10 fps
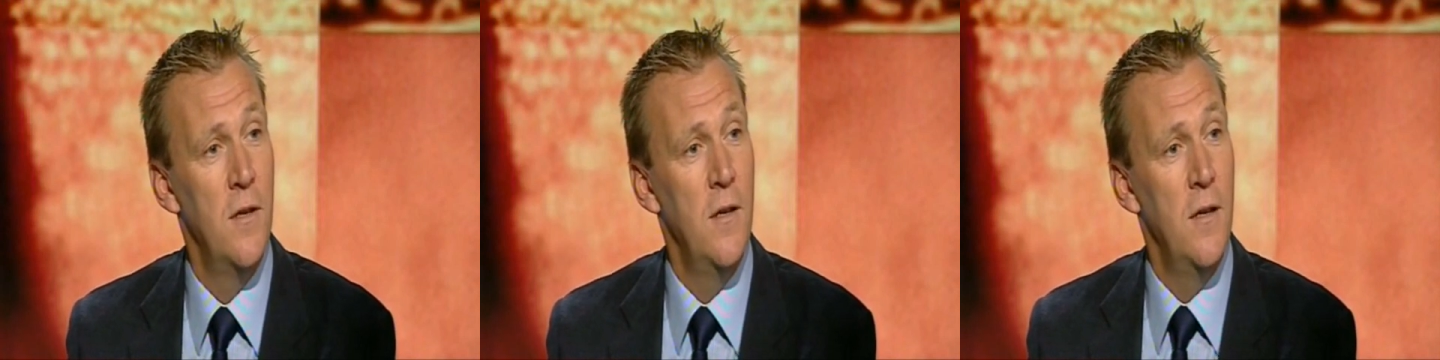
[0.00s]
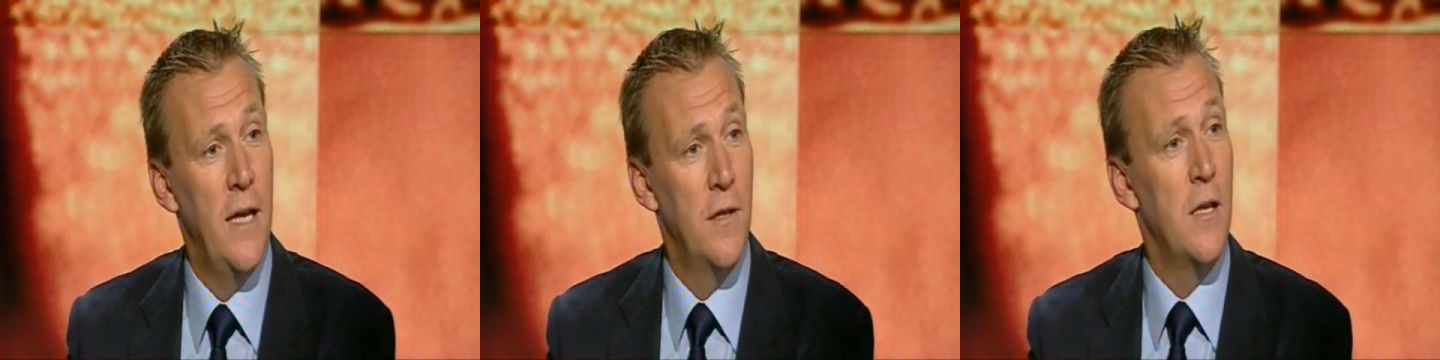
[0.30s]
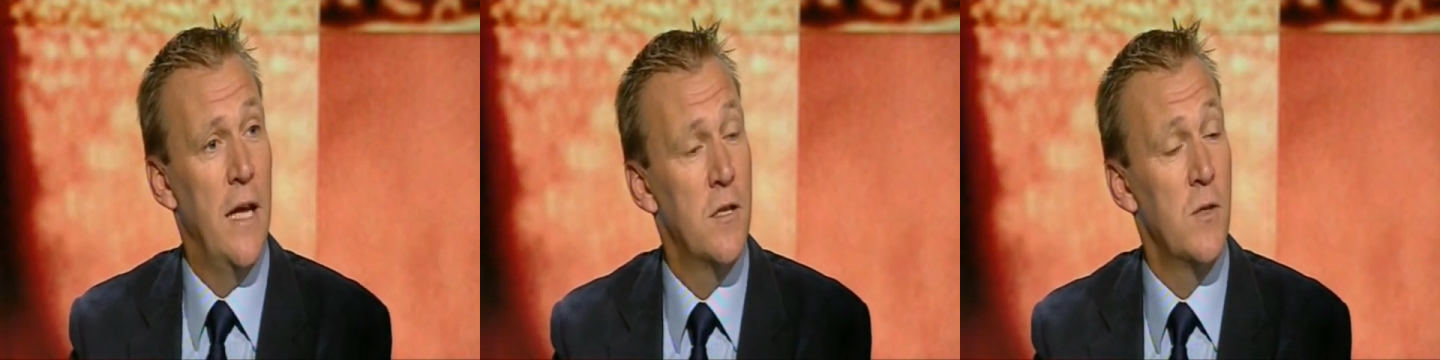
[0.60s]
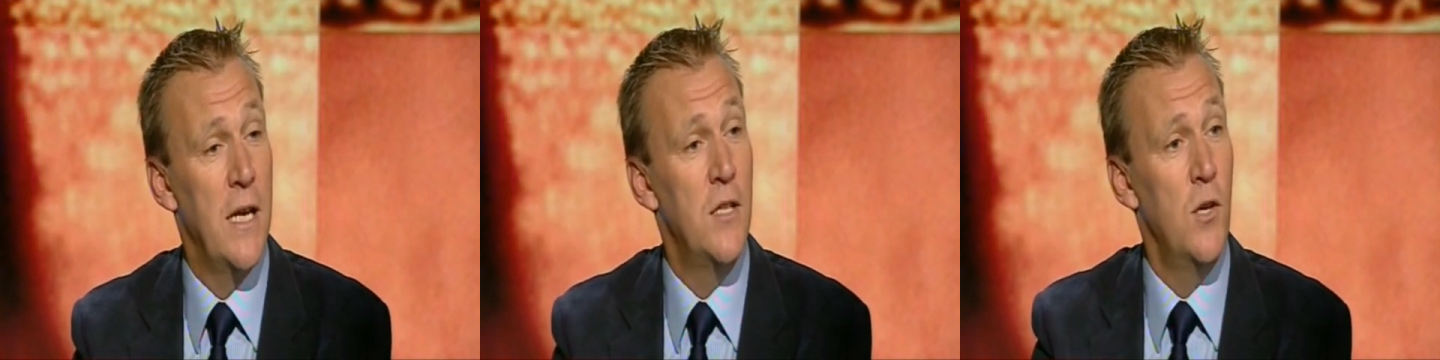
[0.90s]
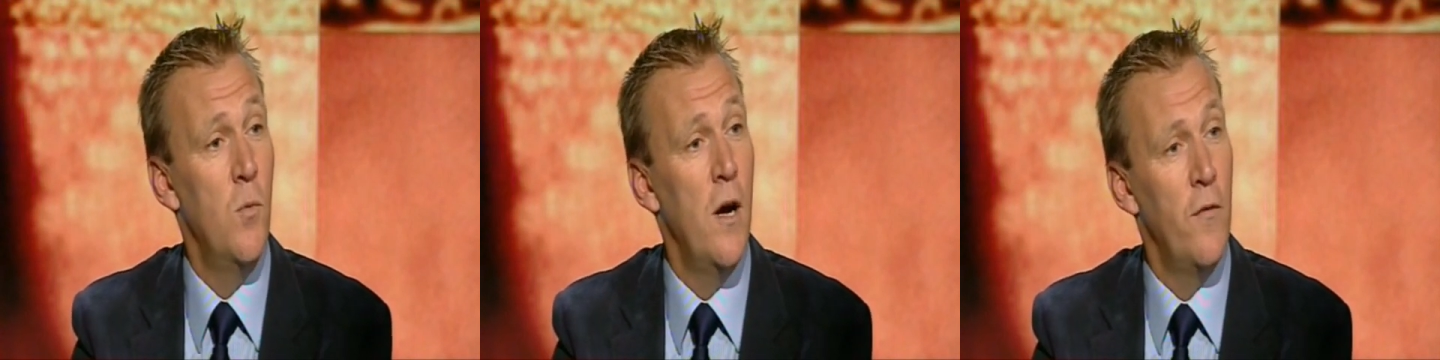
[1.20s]
And, and say to your
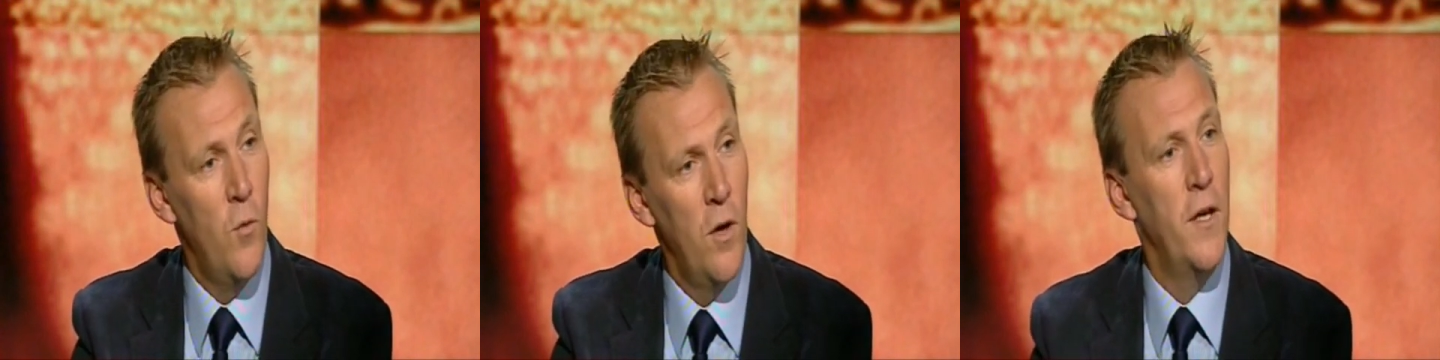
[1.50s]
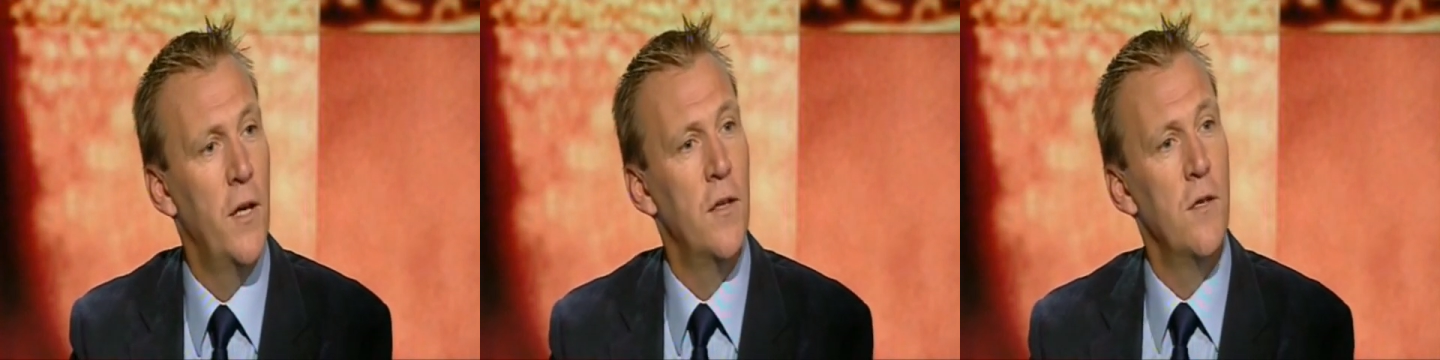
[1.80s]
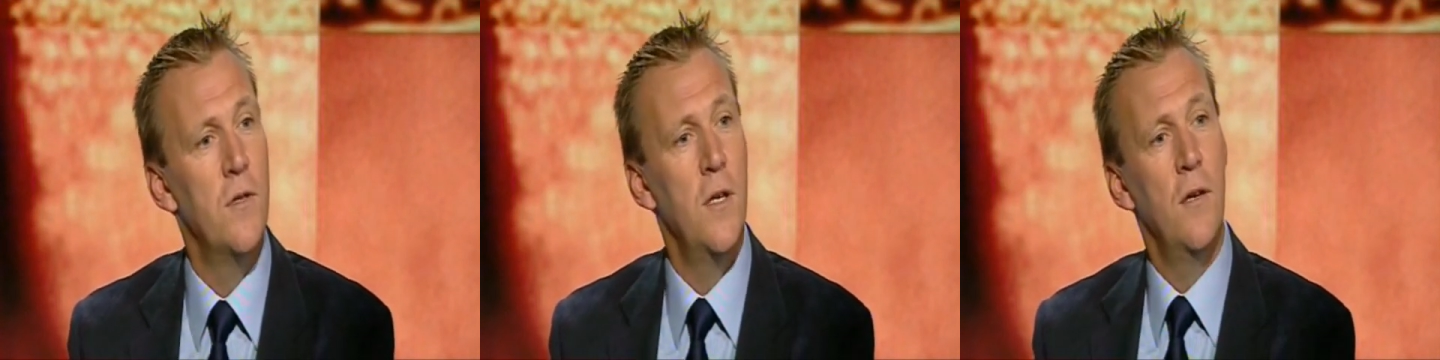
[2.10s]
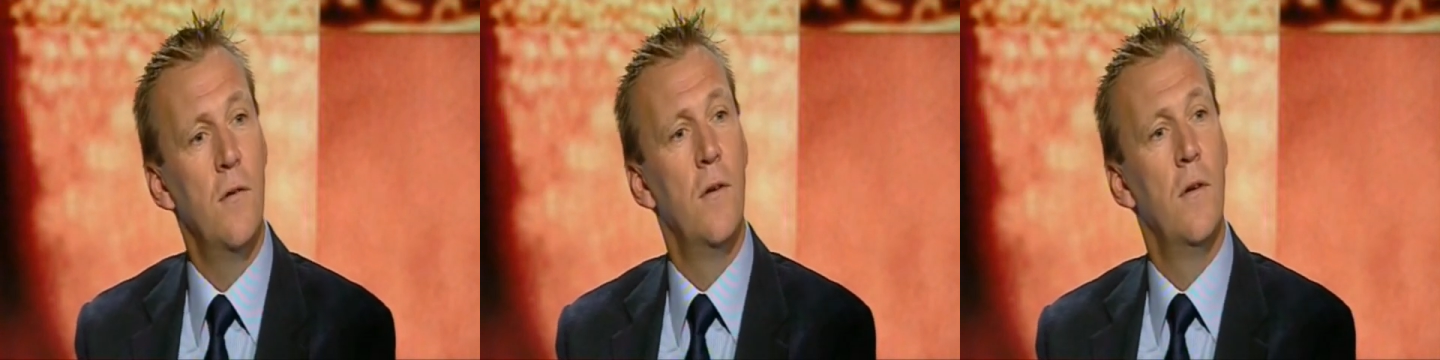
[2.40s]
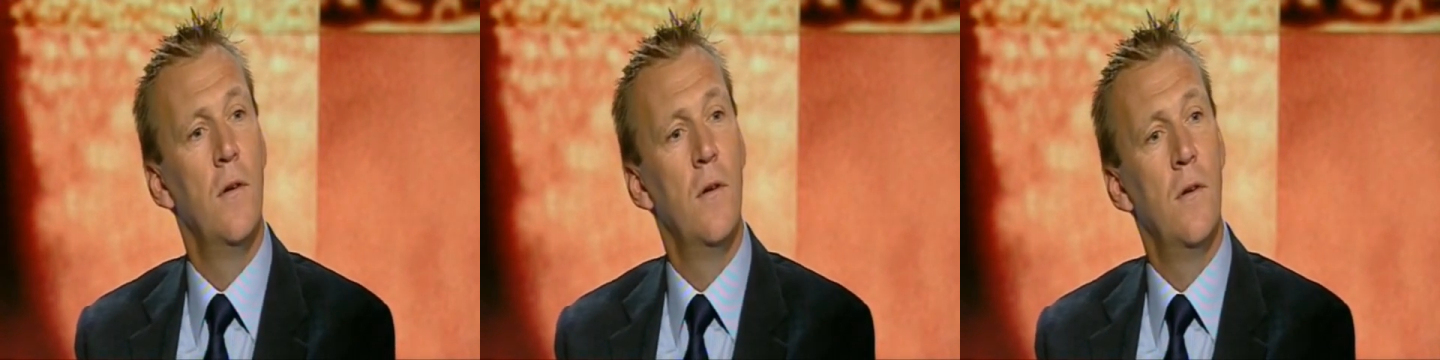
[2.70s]
wife what they're going to do to you.
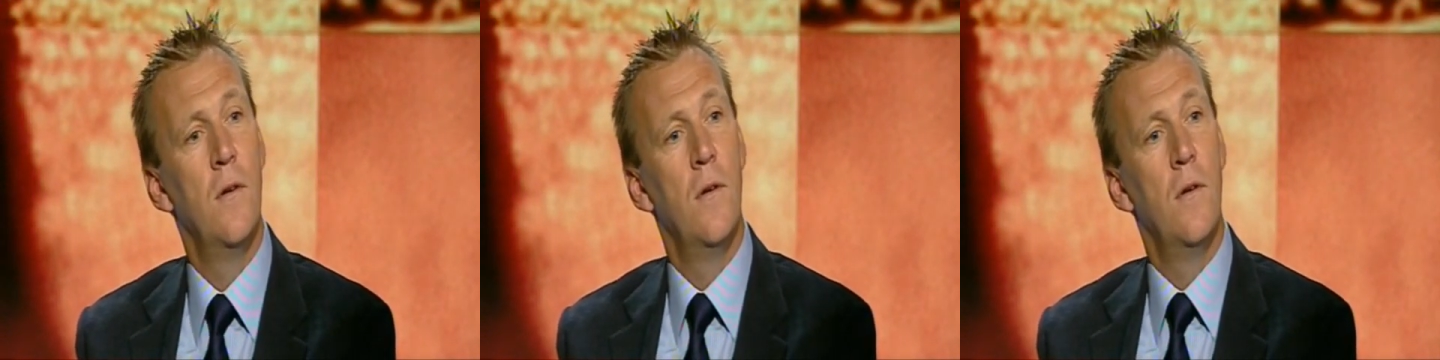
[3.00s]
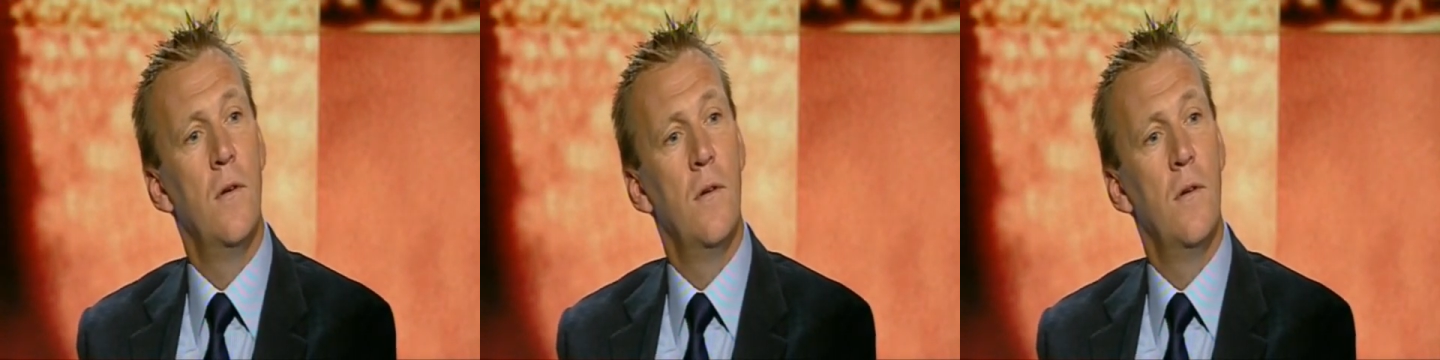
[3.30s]
What on earth does that